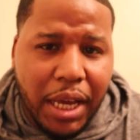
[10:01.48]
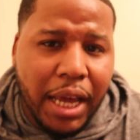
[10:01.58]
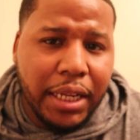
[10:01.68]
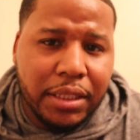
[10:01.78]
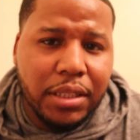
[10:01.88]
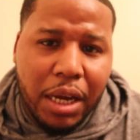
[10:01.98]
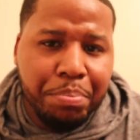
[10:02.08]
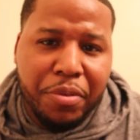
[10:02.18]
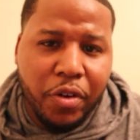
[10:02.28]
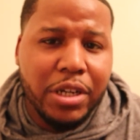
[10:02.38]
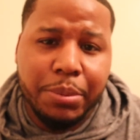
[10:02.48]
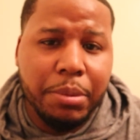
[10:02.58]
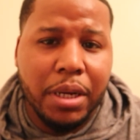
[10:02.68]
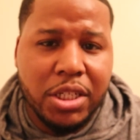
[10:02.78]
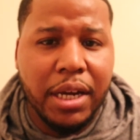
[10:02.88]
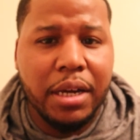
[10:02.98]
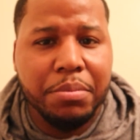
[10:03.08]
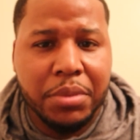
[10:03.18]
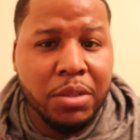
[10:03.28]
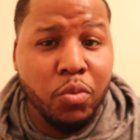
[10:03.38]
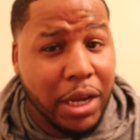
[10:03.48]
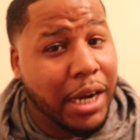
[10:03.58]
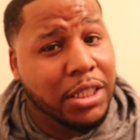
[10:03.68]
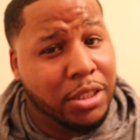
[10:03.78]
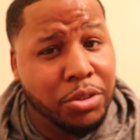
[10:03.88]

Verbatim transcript: I like I prefer this to be my job than what I actually